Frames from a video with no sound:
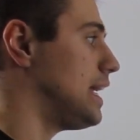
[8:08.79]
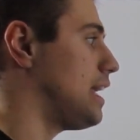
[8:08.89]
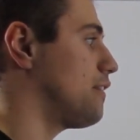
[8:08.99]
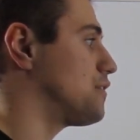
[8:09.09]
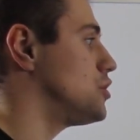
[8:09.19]

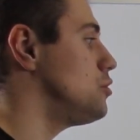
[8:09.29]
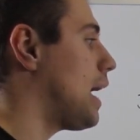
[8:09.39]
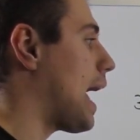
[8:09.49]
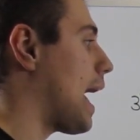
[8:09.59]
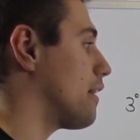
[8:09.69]
If you
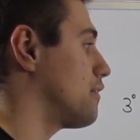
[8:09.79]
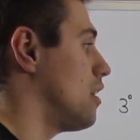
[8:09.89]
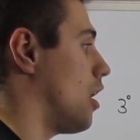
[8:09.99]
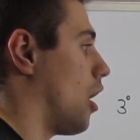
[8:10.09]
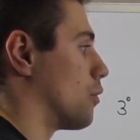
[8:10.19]
have
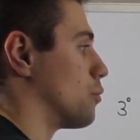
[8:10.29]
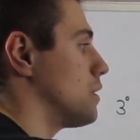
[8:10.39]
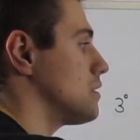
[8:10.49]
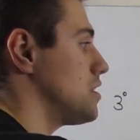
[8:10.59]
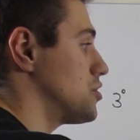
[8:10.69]
a
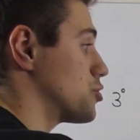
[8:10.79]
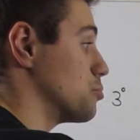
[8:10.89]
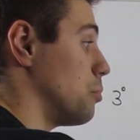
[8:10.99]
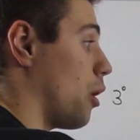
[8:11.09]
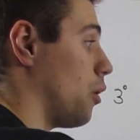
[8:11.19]
really
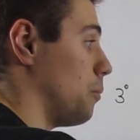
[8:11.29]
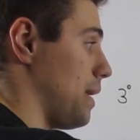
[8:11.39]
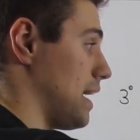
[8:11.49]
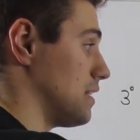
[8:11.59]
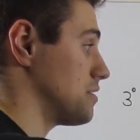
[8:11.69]
small
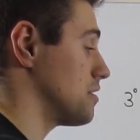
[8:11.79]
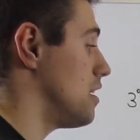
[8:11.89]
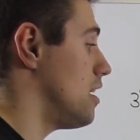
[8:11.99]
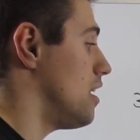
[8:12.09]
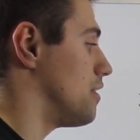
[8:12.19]
base,
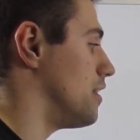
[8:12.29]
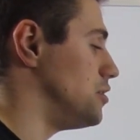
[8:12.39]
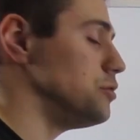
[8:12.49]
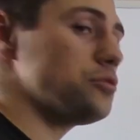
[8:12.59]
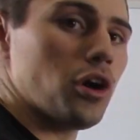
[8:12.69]
then
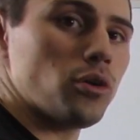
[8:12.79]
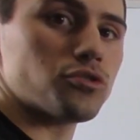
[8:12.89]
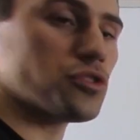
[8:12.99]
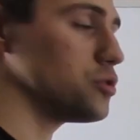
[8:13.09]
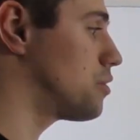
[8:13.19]
you go
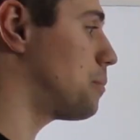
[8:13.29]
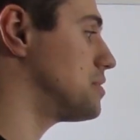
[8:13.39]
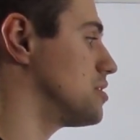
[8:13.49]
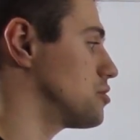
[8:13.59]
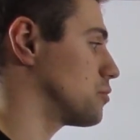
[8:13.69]
to the
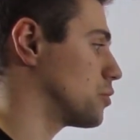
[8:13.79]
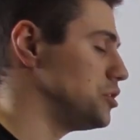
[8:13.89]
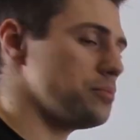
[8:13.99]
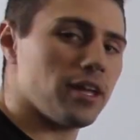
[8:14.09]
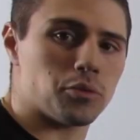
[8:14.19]
position where
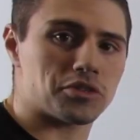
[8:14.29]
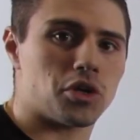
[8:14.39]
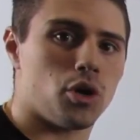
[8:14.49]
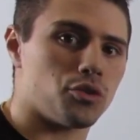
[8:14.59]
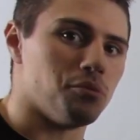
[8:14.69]
you make what's
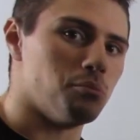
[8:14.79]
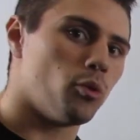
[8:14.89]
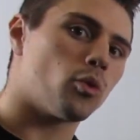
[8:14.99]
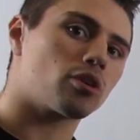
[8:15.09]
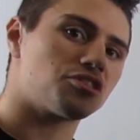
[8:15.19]
called the
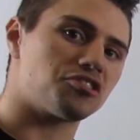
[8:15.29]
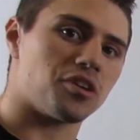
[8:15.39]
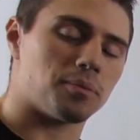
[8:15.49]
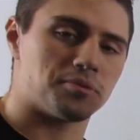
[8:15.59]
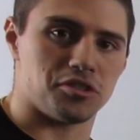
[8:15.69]
more
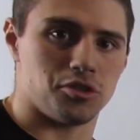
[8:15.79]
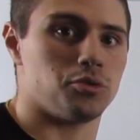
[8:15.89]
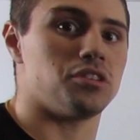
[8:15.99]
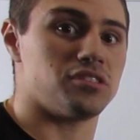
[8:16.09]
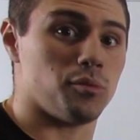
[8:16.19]

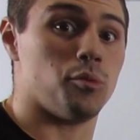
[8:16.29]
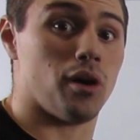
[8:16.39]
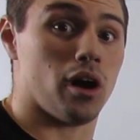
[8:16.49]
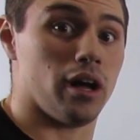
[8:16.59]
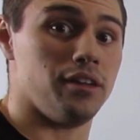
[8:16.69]
substituted double
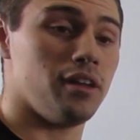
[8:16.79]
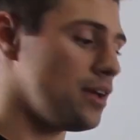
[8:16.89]
bond.